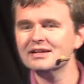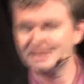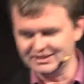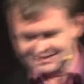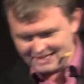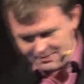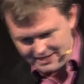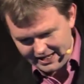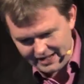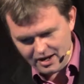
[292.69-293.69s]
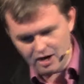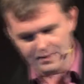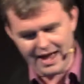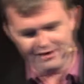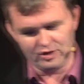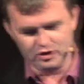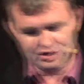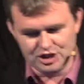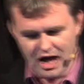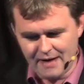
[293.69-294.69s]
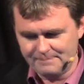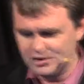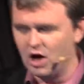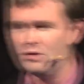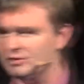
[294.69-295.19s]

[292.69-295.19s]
Gethsemane. Gethsemane. All right, good job. Y'all,